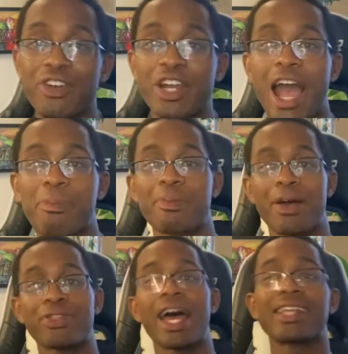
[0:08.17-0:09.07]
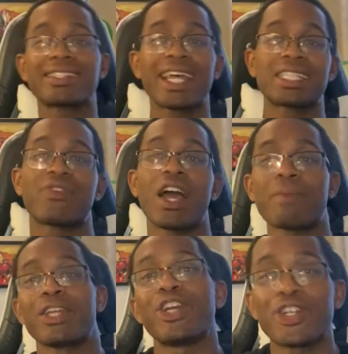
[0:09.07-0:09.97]
Very happy about that.
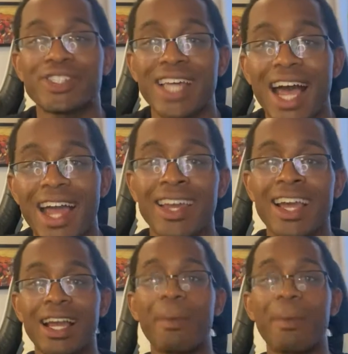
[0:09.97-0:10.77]
Satisfying my nerd side.